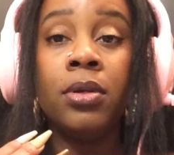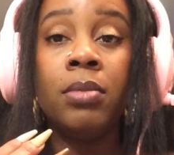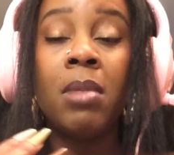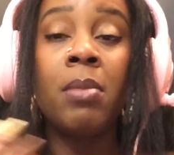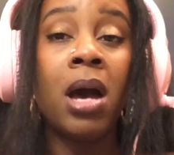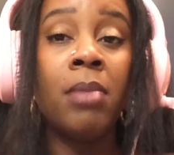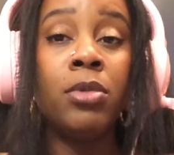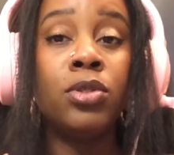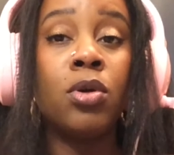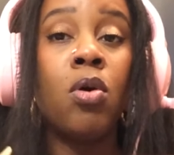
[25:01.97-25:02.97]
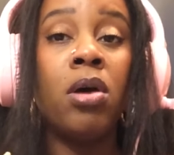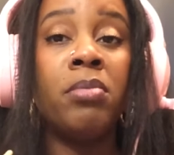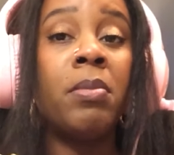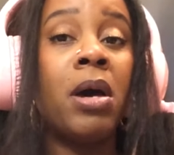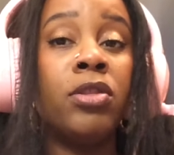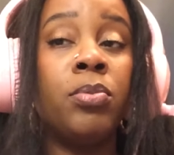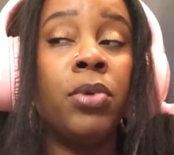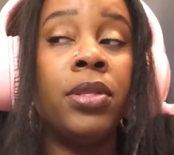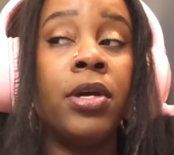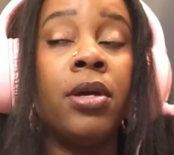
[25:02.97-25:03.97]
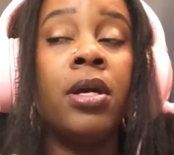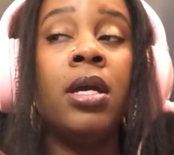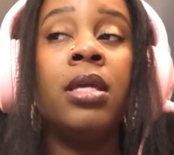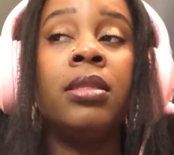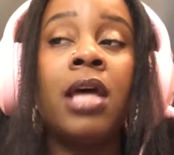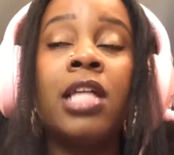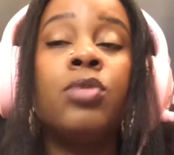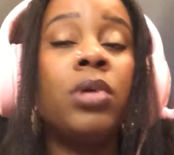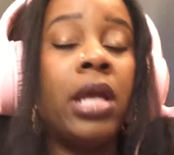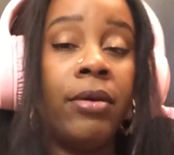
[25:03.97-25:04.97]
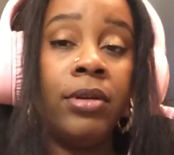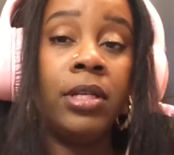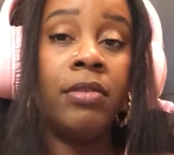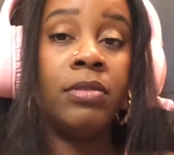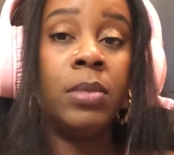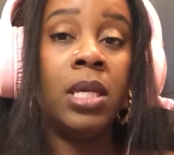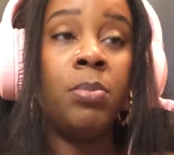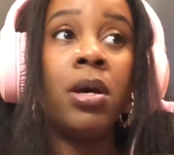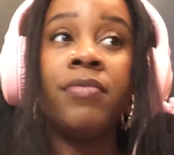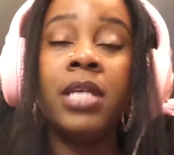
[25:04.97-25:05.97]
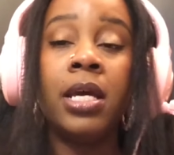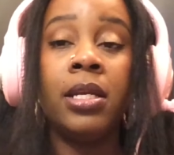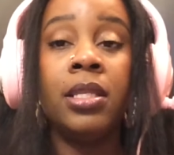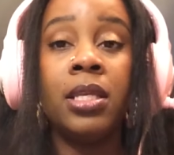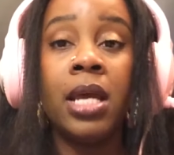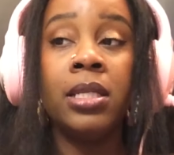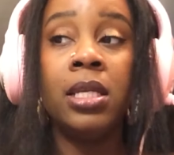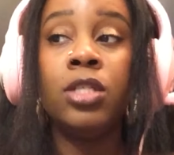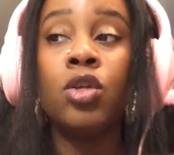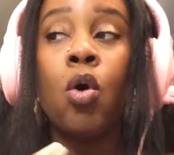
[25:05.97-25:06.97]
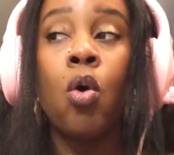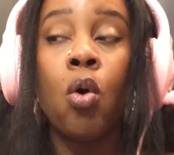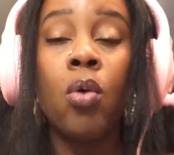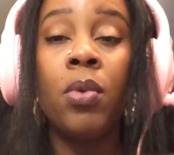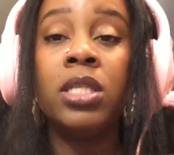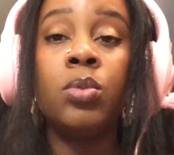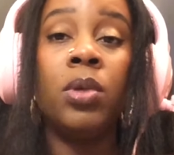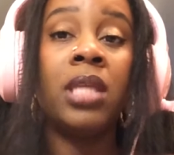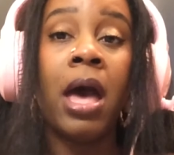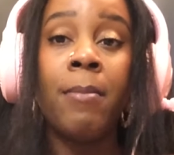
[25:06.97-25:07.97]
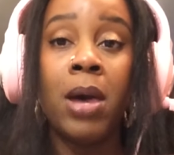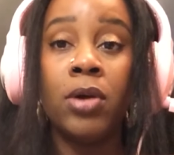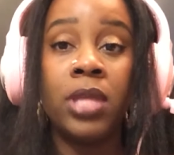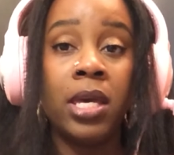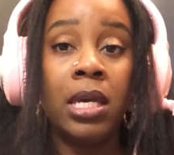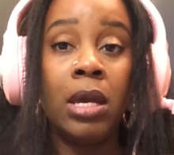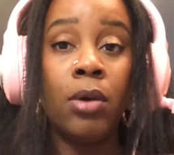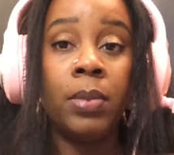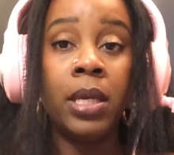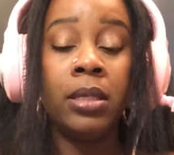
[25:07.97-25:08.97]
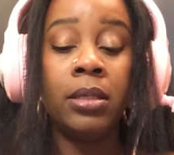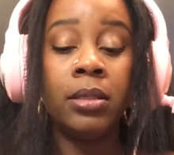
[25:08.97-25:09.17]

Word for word: My mom used to call him a mouth breather. That's what Aaron gives me. Puff Daddy in the 90s, always with that mouth hanging open.